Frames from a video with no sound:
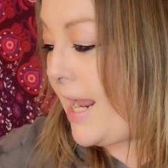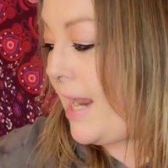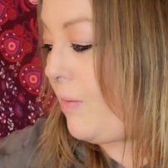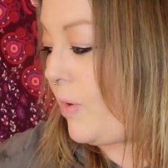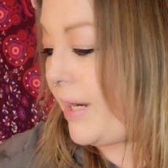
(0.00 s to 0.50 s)

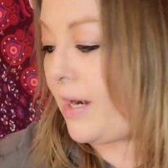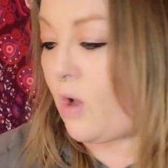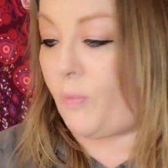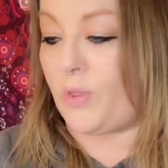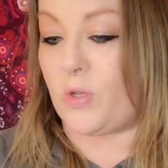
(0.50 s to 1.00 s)
and we're going
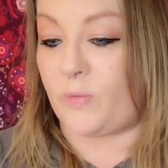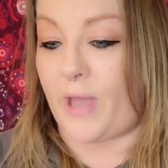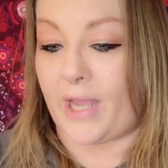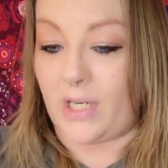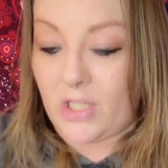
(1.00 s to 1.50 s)
to open those
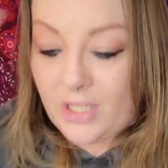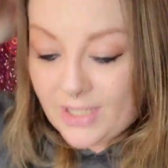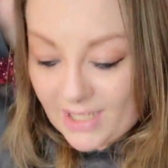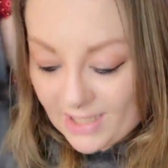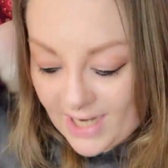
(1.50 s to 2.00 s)

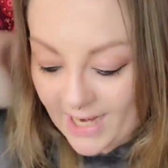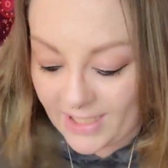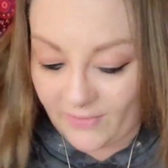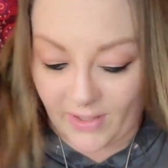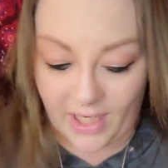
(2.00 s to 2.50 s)
packages in the
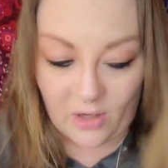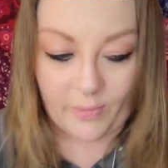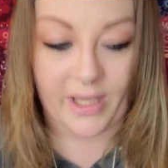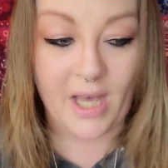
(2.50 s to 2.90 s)
next video